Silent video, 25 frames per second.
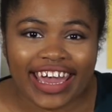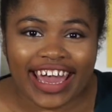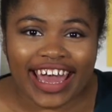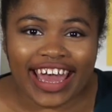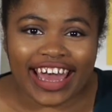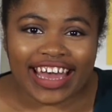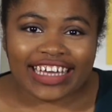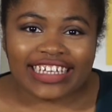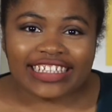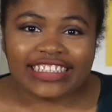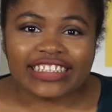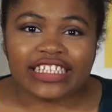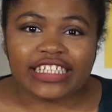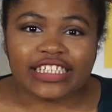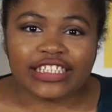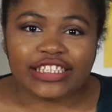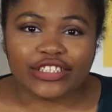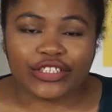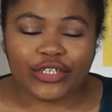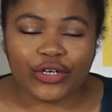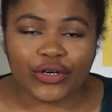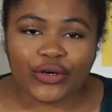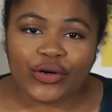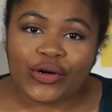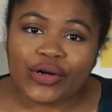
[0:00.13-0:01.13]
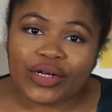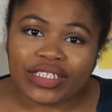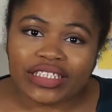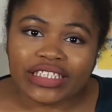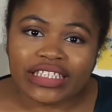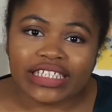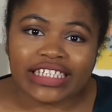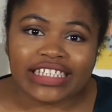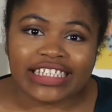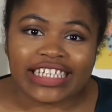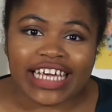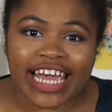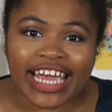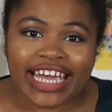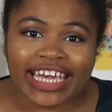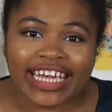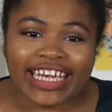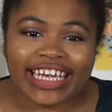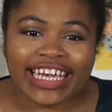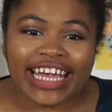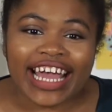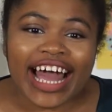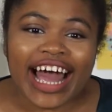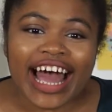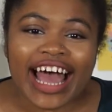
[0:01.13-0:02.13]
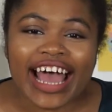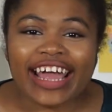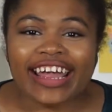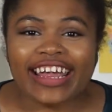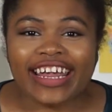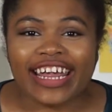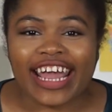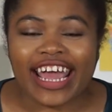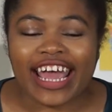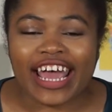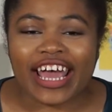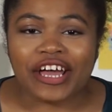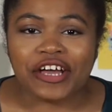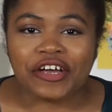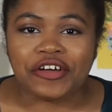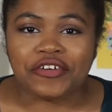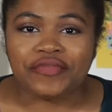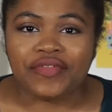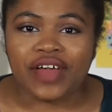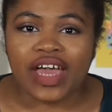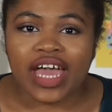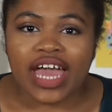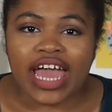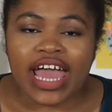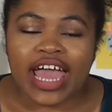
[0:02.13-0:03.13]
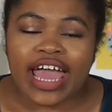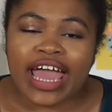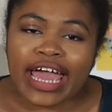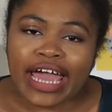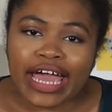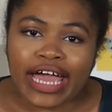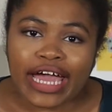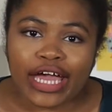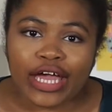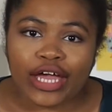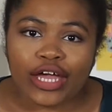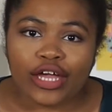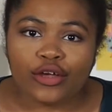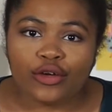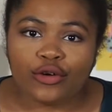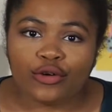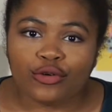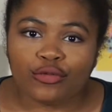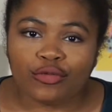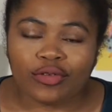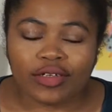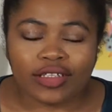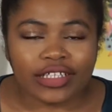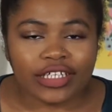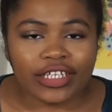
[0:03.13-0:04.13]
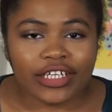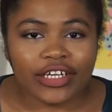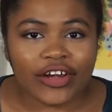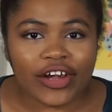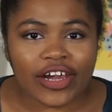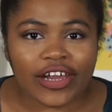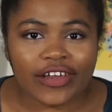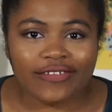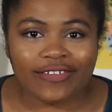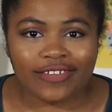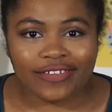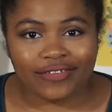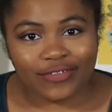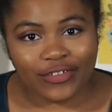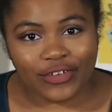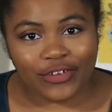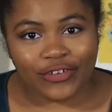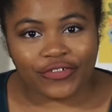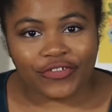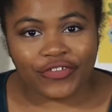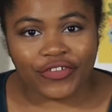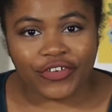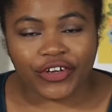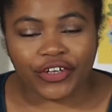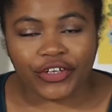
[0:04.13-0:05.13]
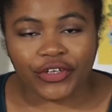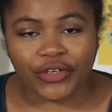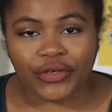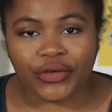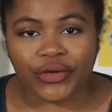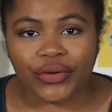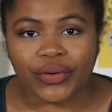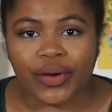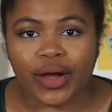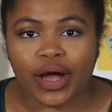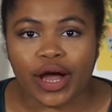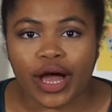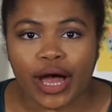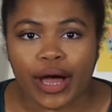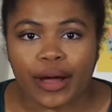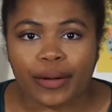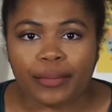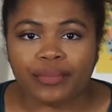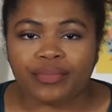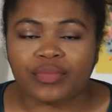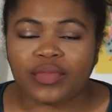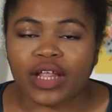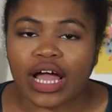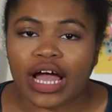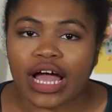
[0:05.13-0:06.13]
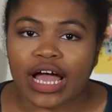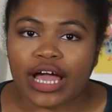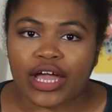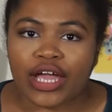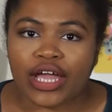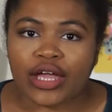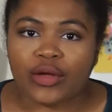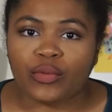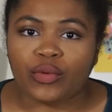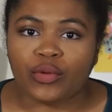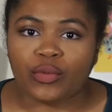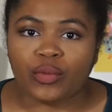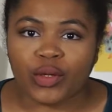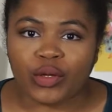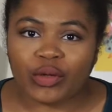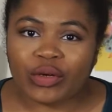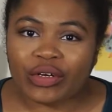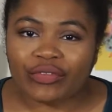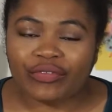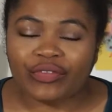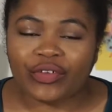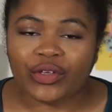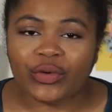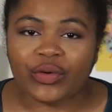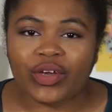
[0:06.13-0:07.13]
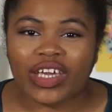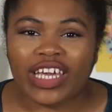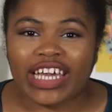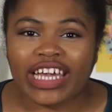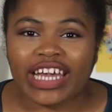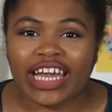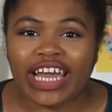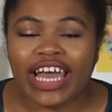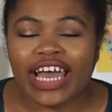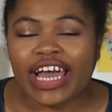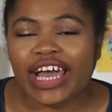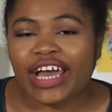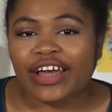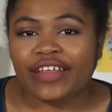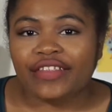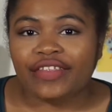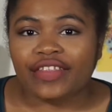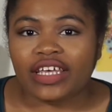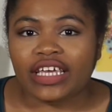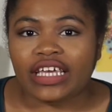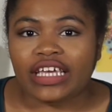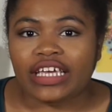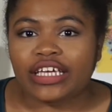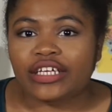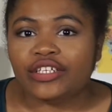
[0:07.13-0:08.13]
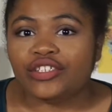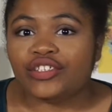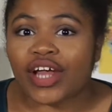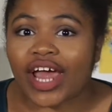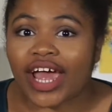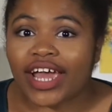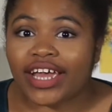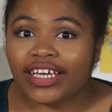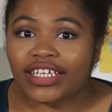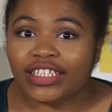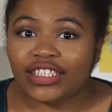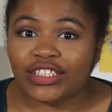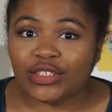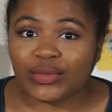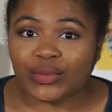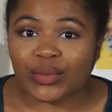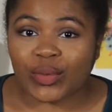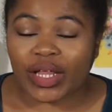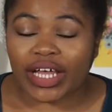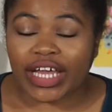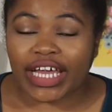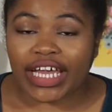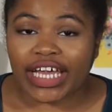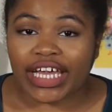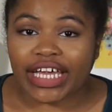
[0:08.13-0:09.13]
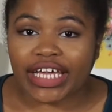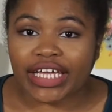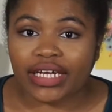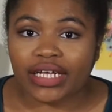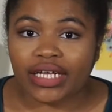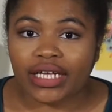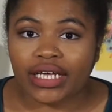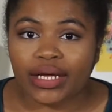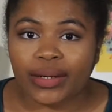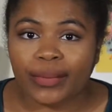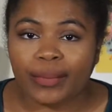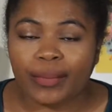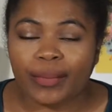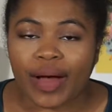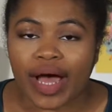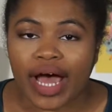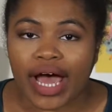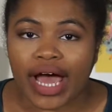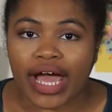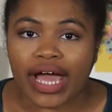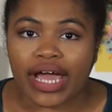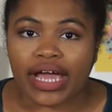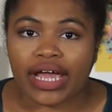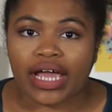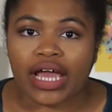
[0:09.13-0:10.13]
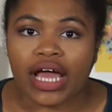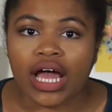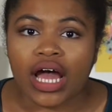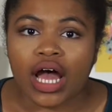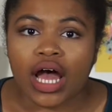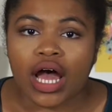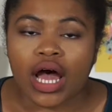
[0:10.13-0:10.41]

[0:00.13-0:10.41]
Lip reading: guys, so today I have a really great review for you. I will be reviewing The Dragon's Blade by